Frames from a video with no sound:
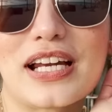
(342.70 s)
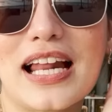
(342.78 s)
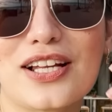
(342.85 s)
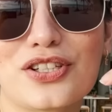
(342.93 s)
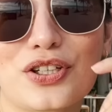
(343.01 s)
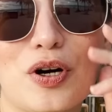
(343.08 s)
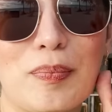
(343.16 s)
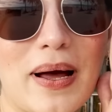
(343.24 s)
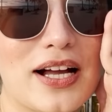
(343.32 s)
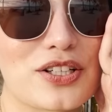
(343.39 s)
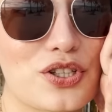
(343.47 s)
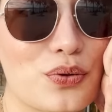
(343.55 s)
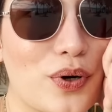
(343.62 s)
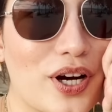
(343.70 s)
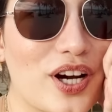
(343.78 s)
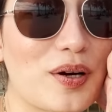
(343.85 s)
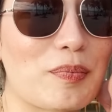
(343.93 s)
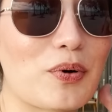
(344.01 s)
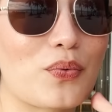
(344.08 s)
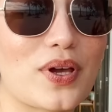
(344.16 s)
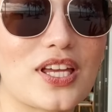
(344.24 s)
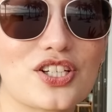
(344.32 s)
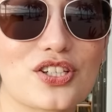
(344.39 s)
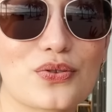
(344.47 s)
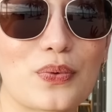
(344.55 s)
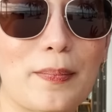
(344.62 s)
had to go back to work, but we
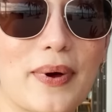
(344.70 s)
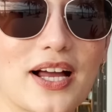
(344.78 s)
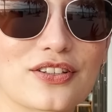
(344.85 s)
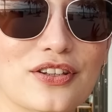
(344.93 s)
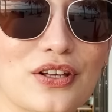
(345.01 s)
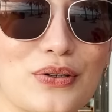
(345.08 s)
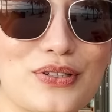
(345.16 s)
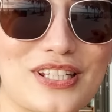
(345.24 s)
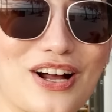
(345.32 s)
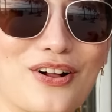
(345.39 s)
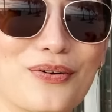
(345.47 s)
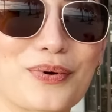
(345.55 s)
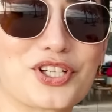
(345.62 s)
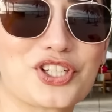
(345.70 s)
just went back to the hotel. We